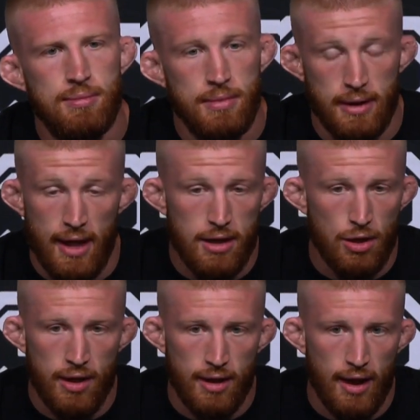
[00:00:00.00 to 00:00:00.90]
Yeah, you
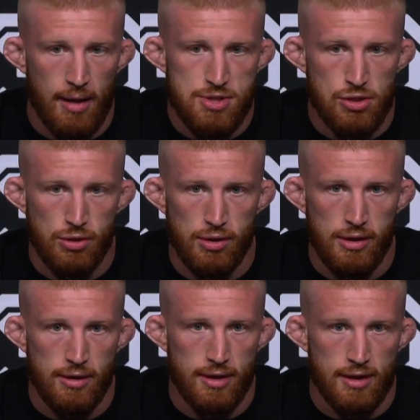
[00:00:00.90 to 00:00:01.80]
know, I
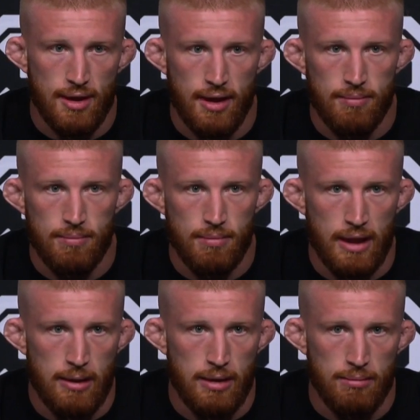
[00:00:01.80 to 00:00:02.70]
absolutely think that
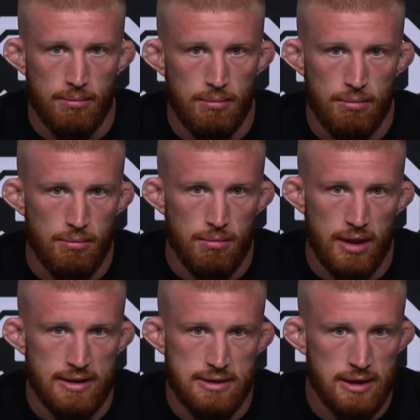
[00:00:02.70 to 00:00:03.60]
he
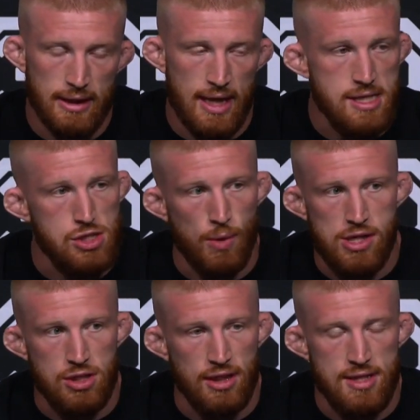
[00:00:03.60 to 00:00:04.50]
is in that
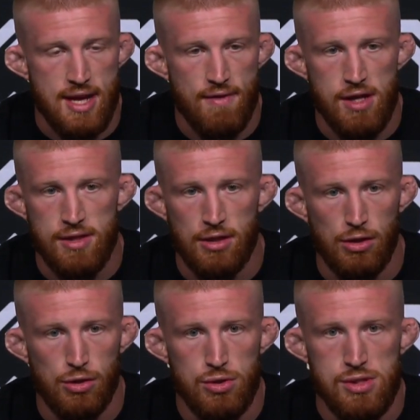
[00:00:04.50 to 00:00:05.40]
situation. He doesn't have anything to
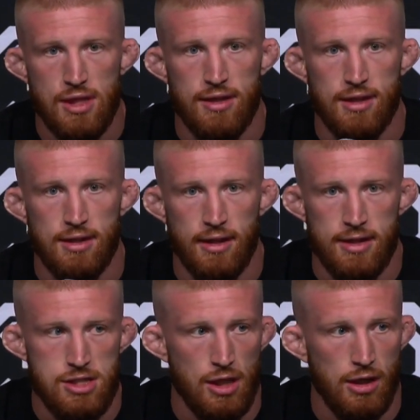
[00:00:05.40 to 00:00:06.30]
lose. I think that
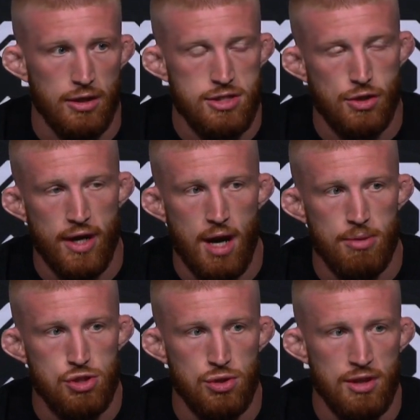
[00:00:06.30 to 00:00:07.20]
this is a great
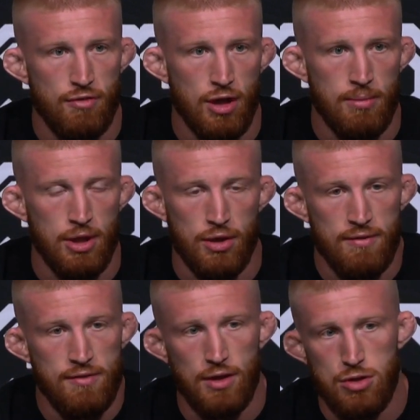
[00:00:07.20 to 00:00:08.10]
opportunity for him. You know,
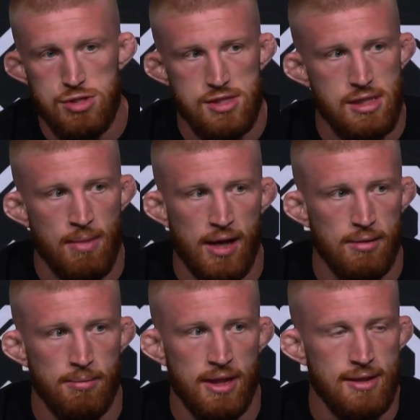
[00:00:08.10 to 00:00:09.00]
even if he loses, he
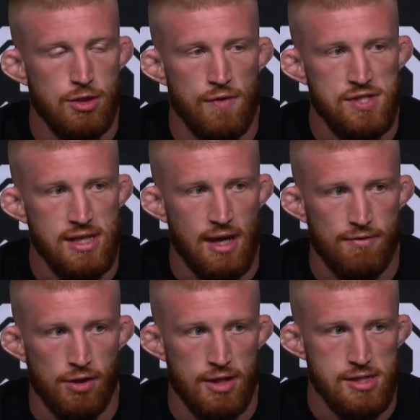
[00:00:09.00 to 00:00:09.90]
might be in the UFC
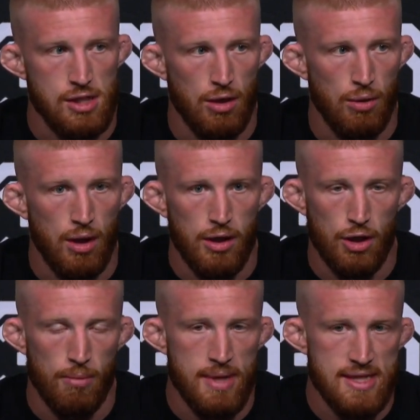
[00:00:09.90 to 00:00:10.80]
after this. So, you
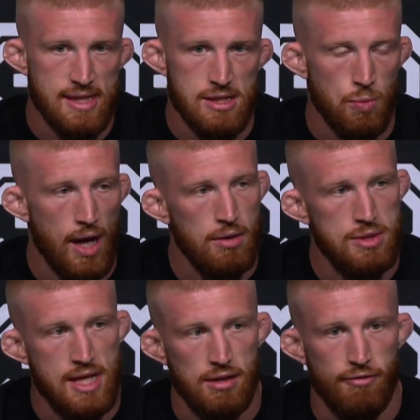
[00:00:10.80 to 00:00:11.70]
know, it makes sense why he would
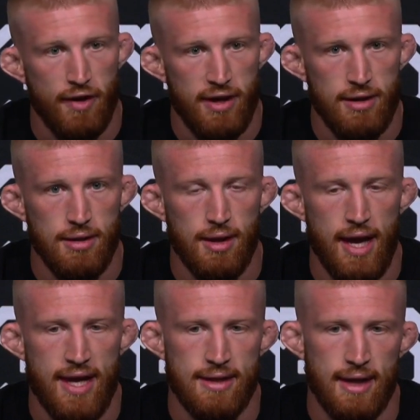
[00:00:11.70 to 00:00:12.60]
take the fight.
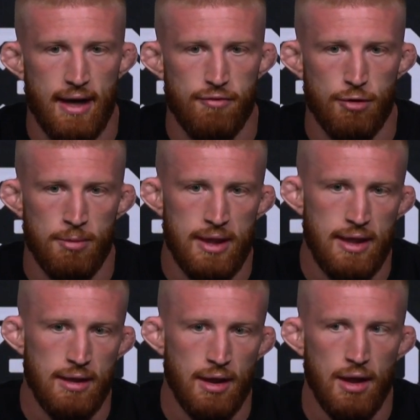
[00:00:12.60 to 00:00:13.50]
And for me,